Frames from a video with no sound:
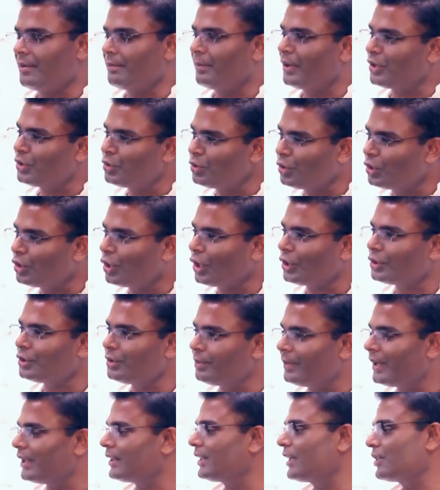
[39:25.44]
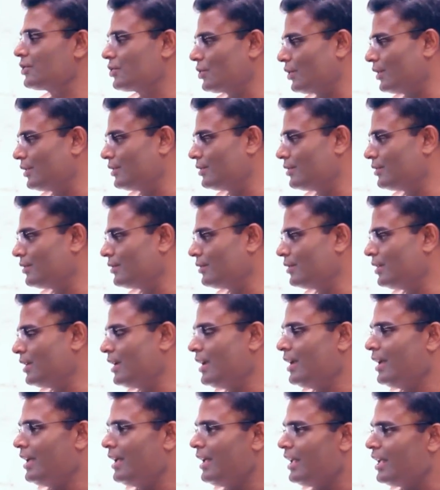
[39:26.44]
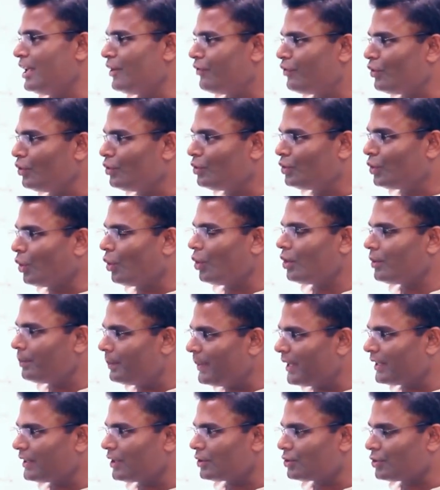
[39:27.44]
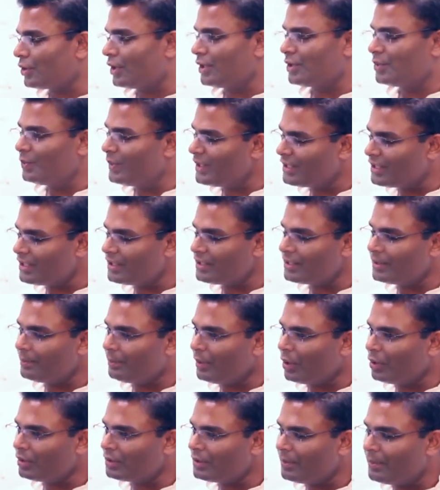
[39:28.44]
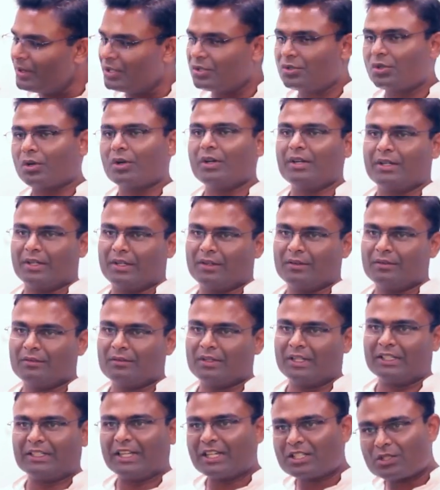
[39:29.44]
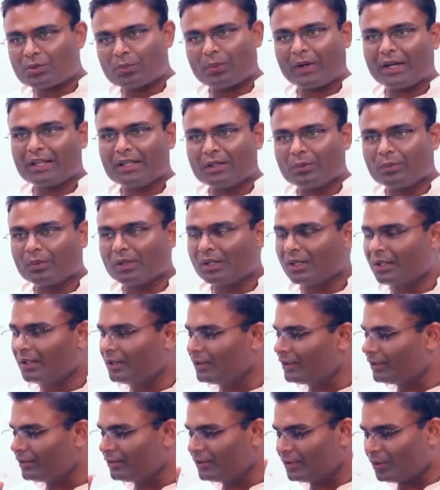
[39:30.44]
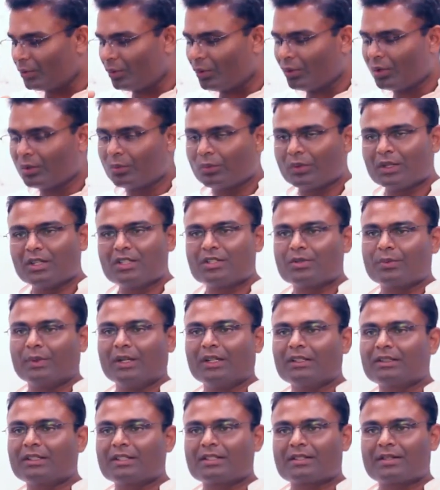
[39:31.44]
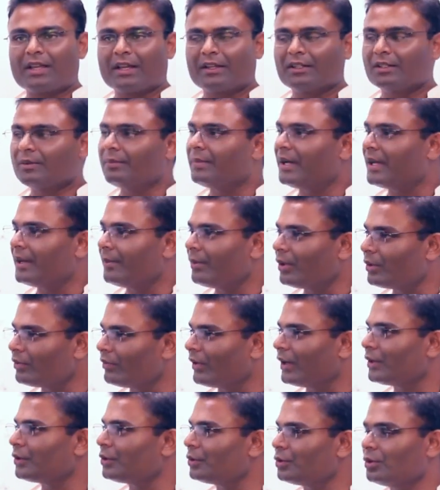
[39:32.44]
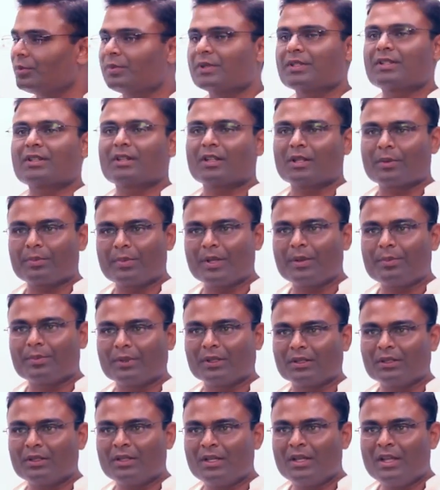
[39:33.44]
But you've got to make that choice. If you don't make that choice, which is about the majority, and that's why the whole world's wealth is handled by about 1-2% of the people.